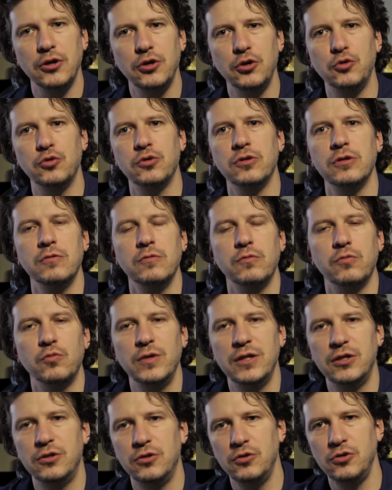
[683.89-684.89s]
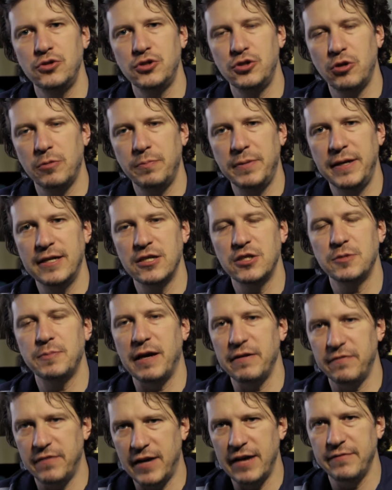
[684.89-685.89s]
you'll reduce your penis
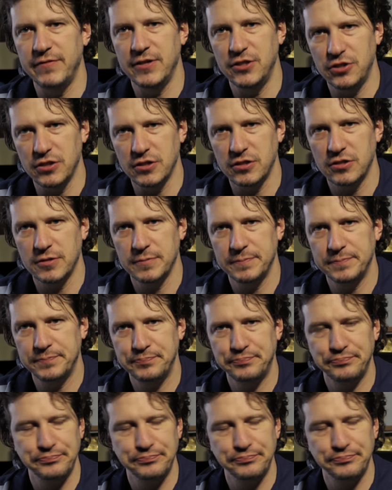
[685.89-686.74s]
by 5 inches.